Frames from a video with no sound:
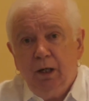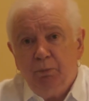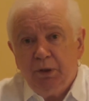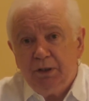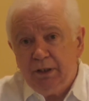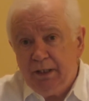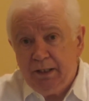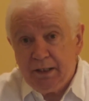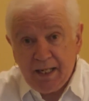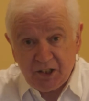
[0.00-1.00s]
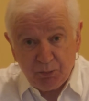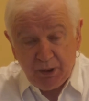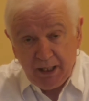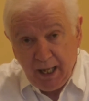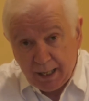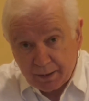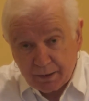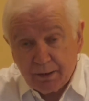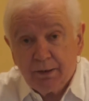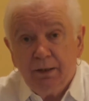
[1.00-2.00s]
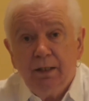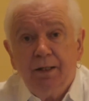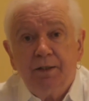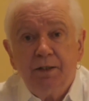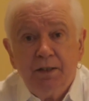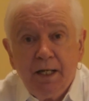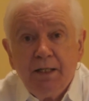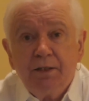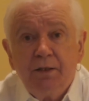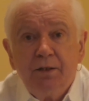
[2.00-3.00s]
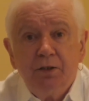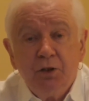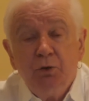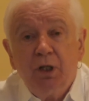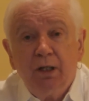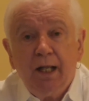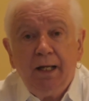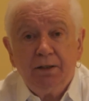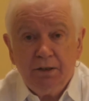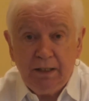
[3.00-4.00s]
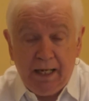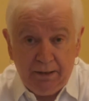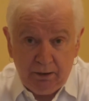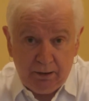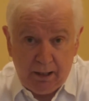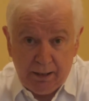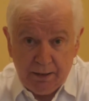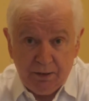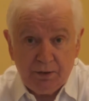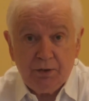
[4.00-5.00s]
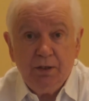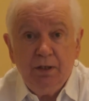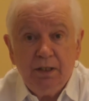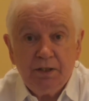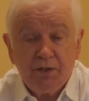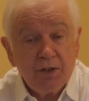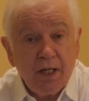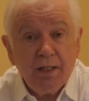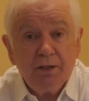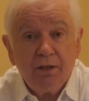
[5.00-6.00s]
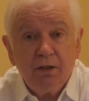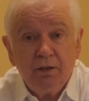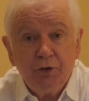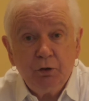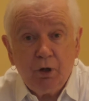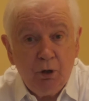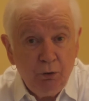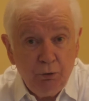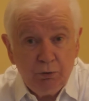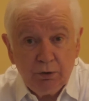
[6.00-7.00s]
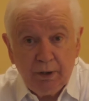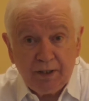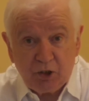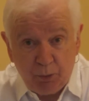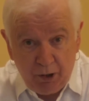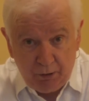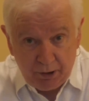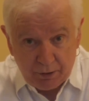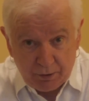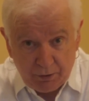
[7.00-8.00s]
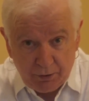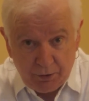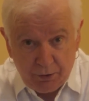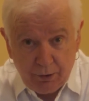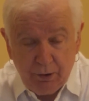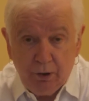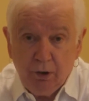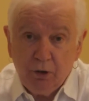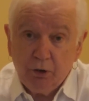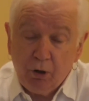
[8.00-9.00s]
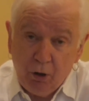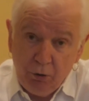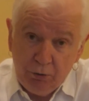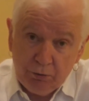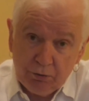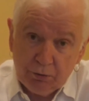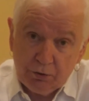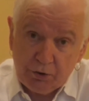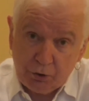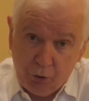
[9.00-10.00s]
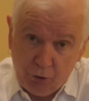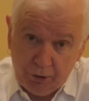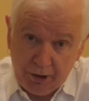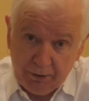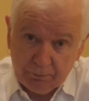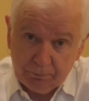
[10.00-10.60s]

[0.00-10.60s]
But in an SPN, the data that you collect and analyse is the data of your own experience, your own story,